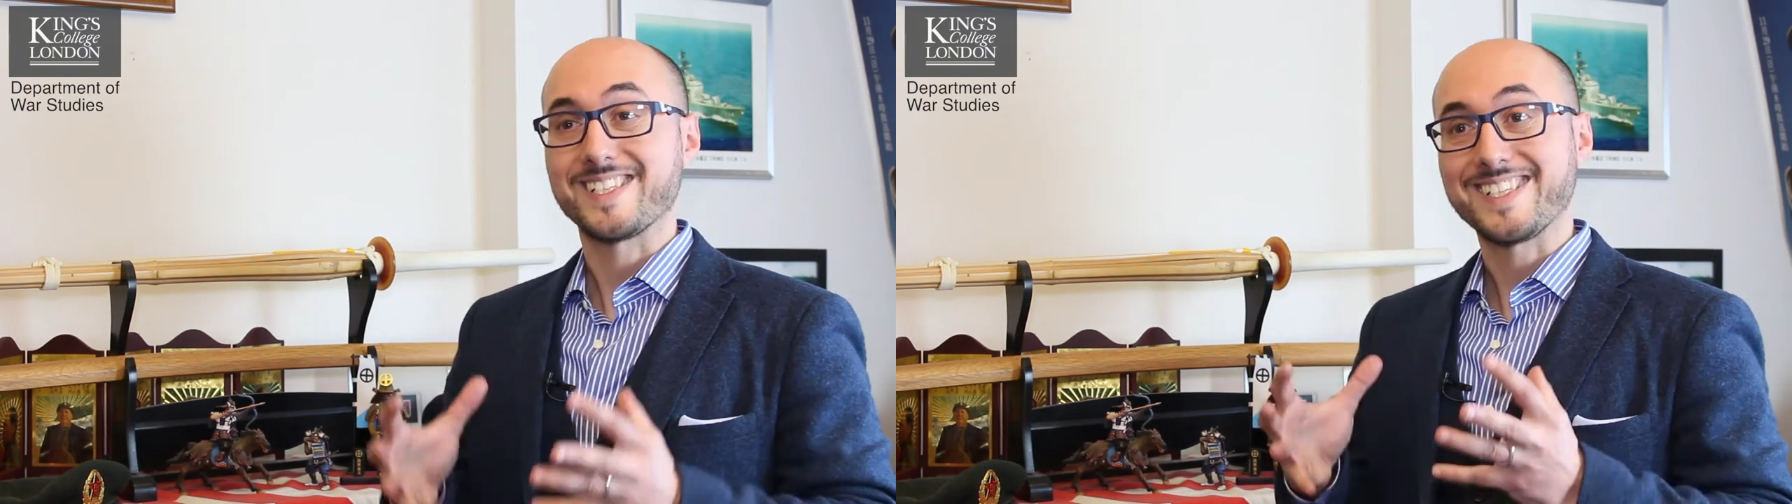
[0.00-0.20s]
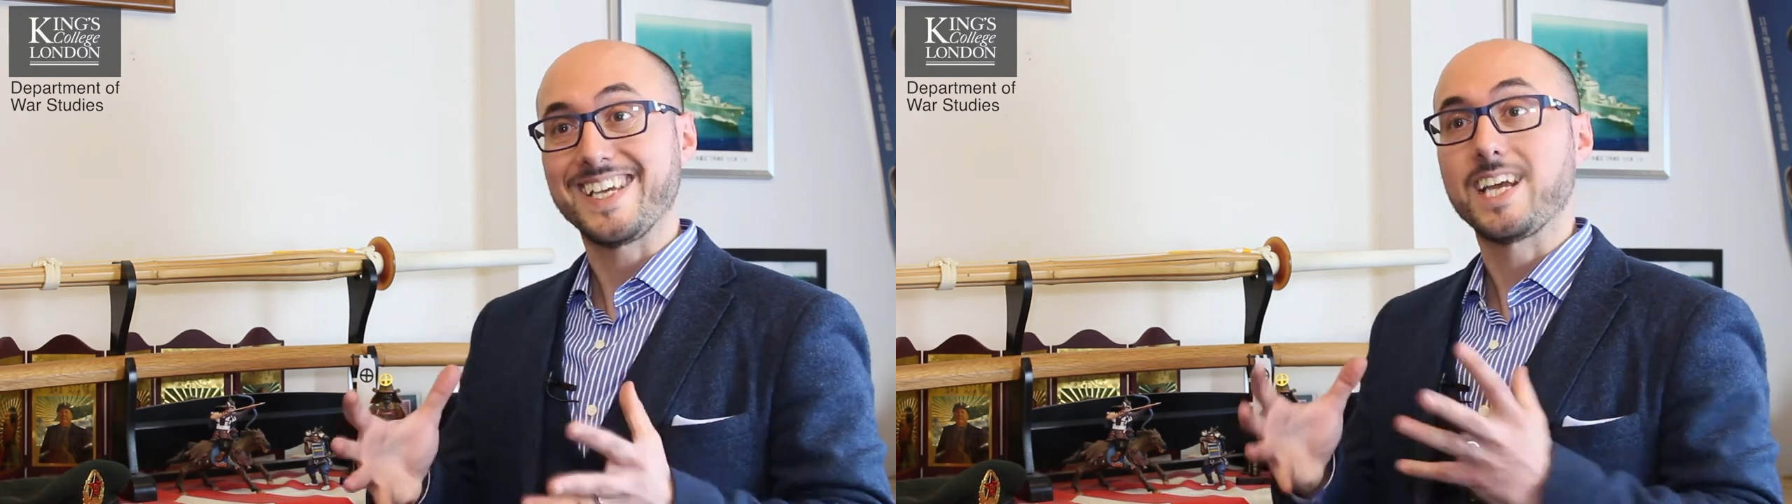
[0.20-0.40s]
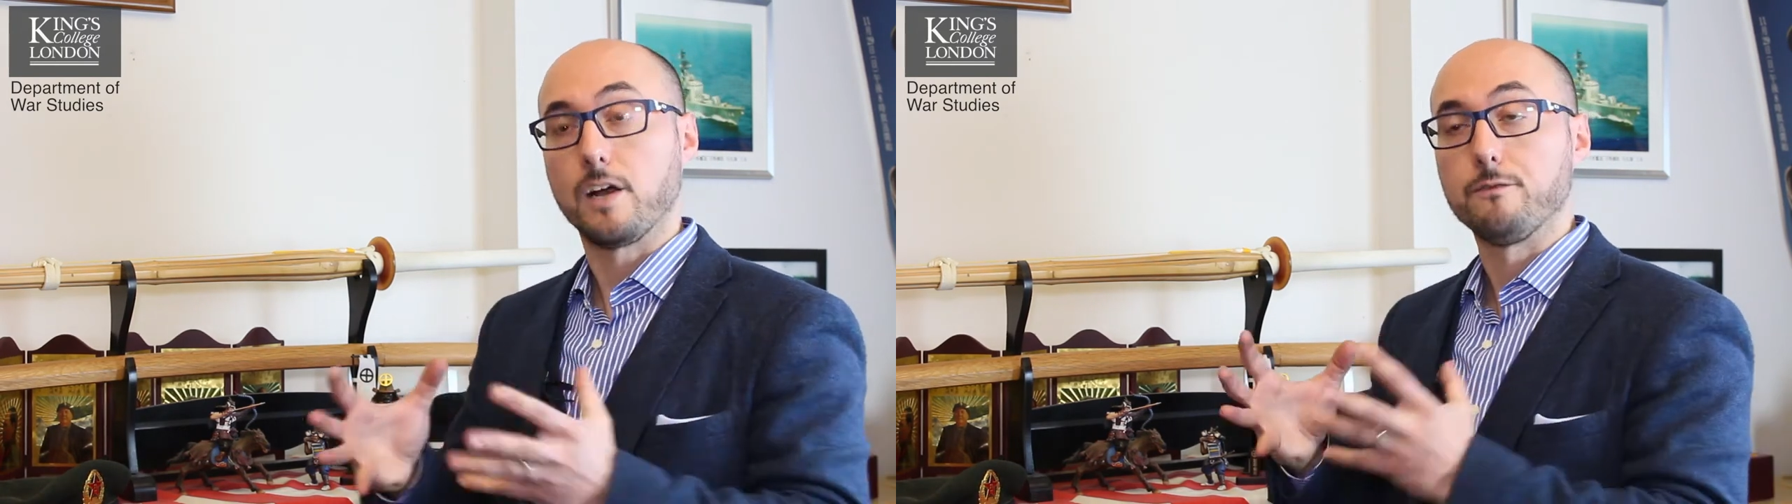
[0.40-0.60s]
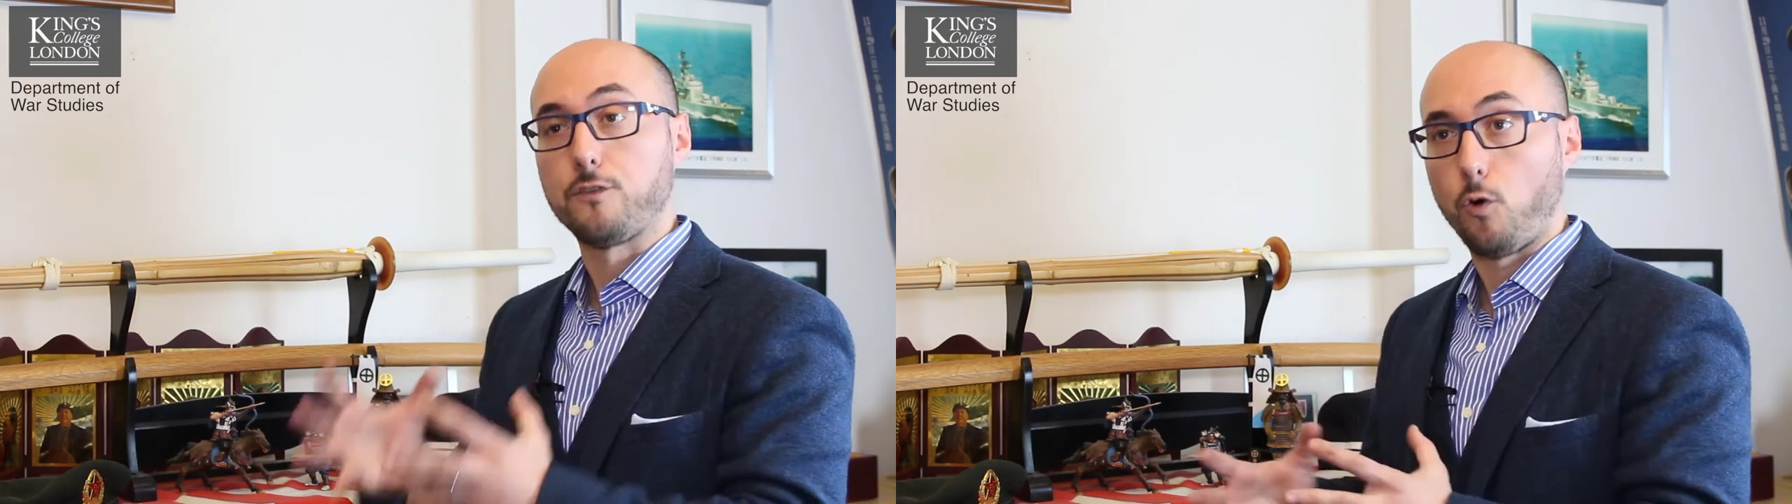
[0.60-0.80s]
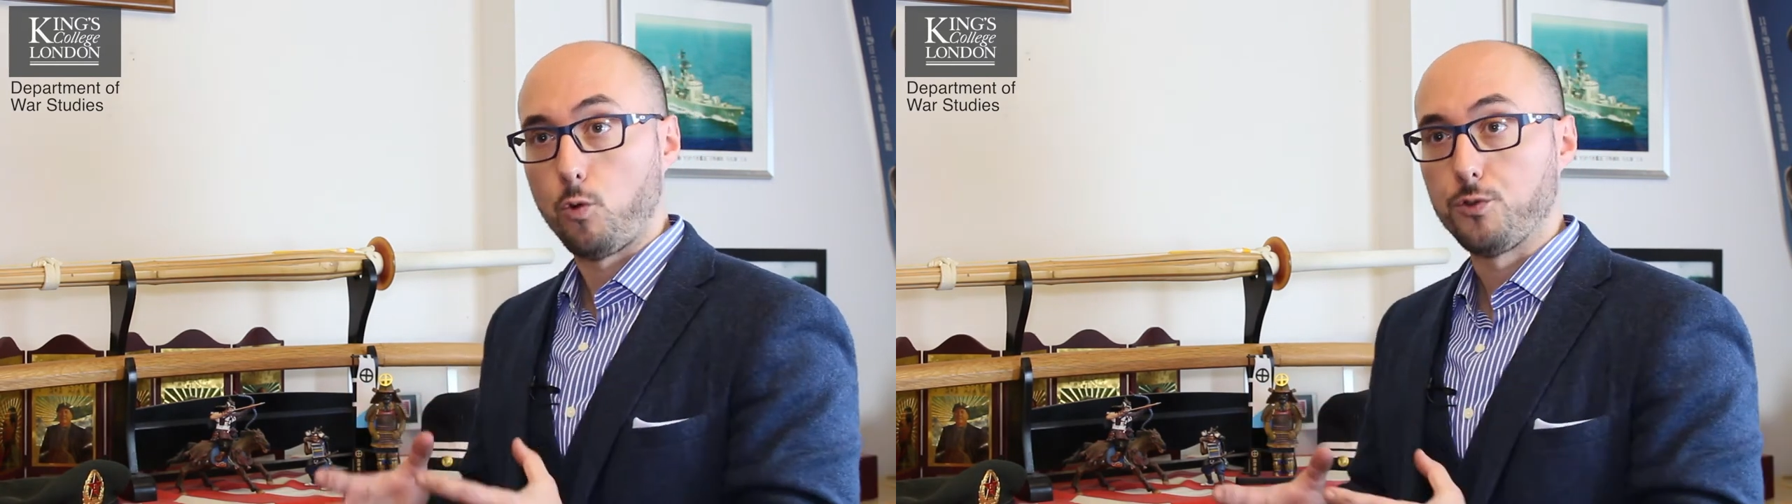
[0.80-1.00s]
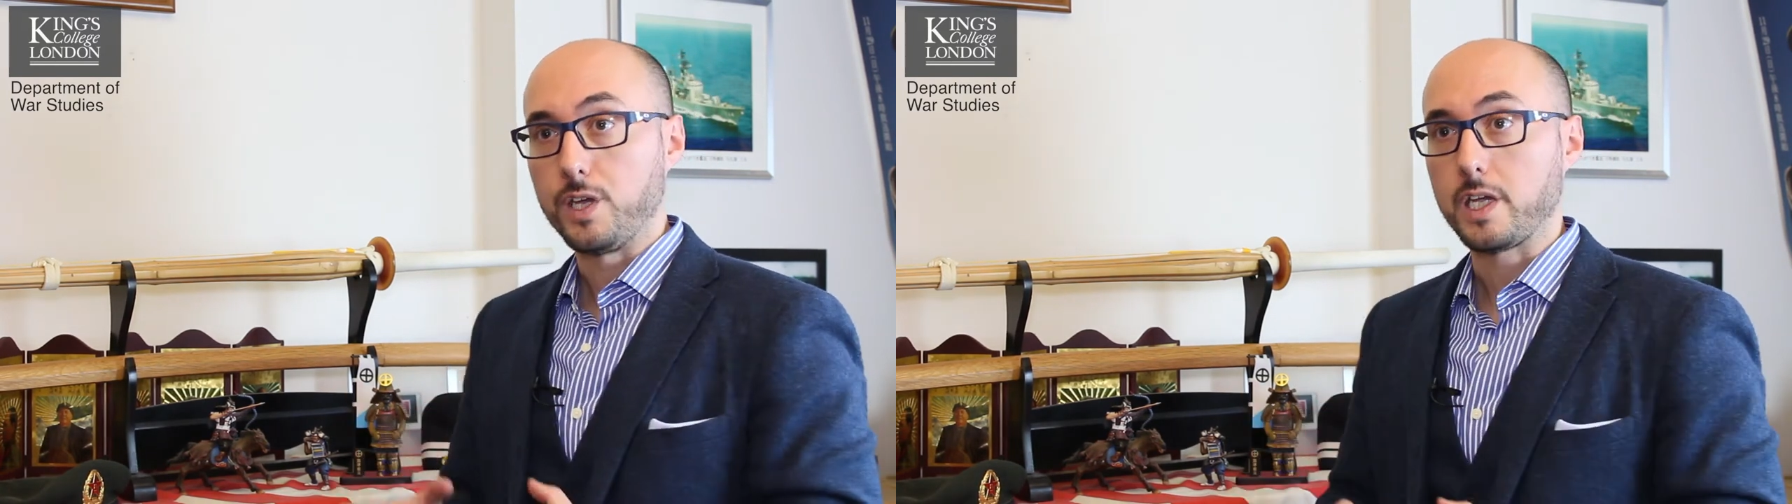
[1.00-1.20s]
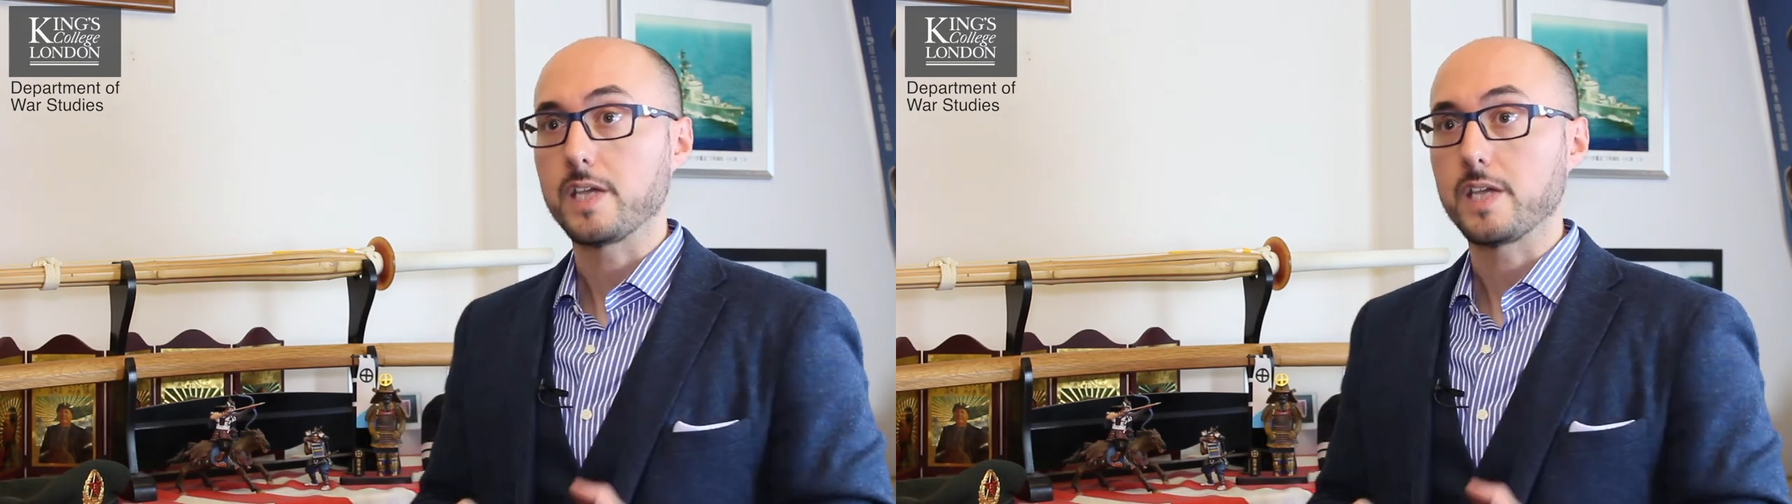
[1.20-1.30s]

seeing unfolding